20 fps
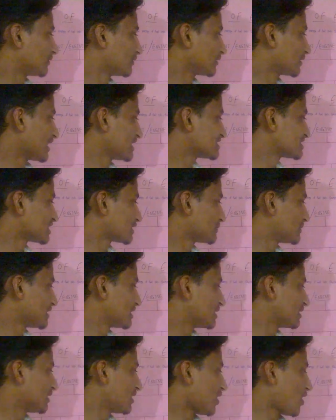gas
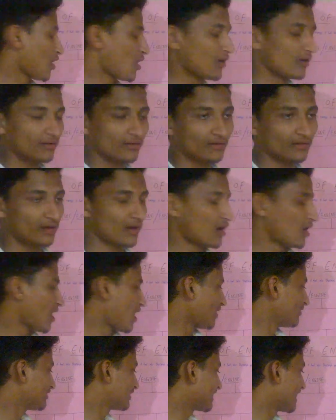turbine
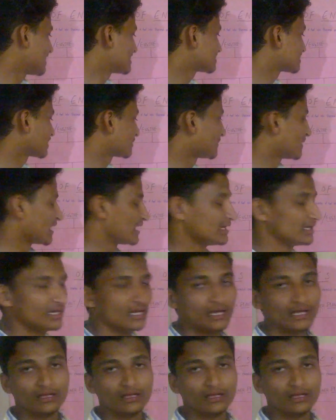on the gas turbine,